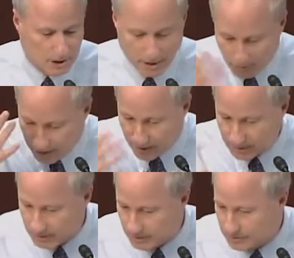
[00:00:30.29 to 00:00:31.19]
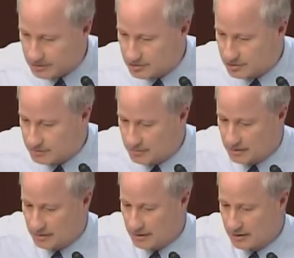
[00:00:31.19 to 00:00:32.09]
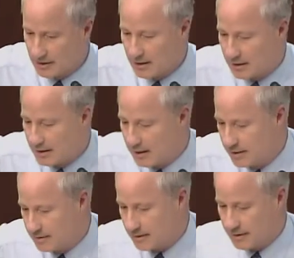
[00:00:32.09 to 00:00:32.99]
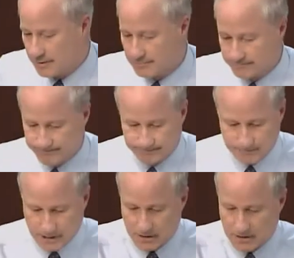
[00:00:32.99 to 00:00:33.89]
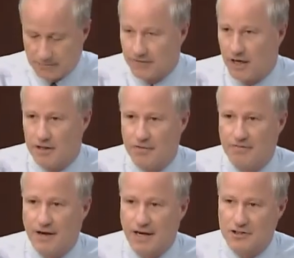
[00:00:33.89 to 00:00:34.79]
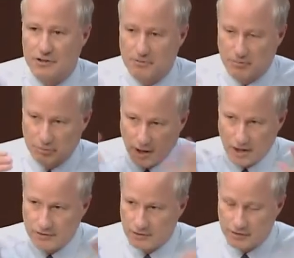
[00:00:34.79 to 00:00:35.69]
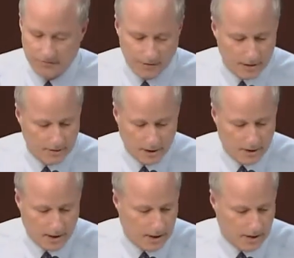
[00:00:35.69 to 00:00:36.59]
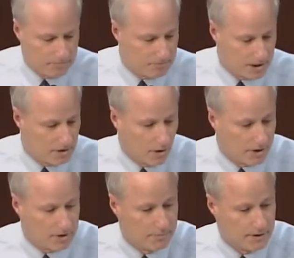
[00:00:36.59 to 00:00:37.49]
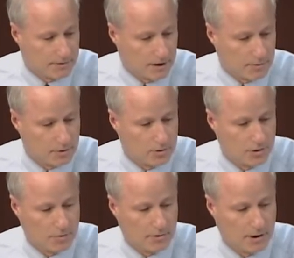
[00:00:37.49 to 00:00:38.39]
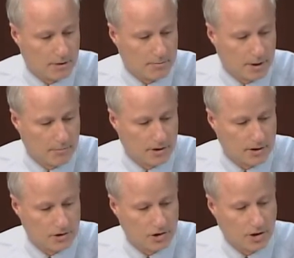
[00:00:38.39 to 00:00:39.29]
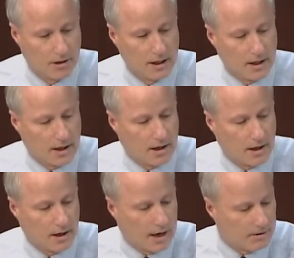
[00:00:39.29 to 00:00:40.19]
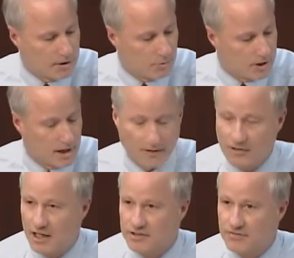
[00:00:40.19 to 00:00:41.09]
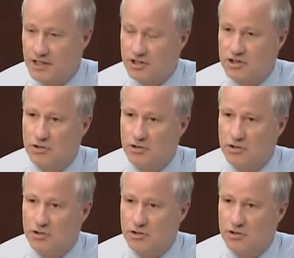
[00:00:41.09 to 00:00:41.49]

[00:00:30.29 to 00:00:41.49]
I read it. It was just merely a finding of facts prior to the event, and it ought to be available to the American public. And so I think we have classification.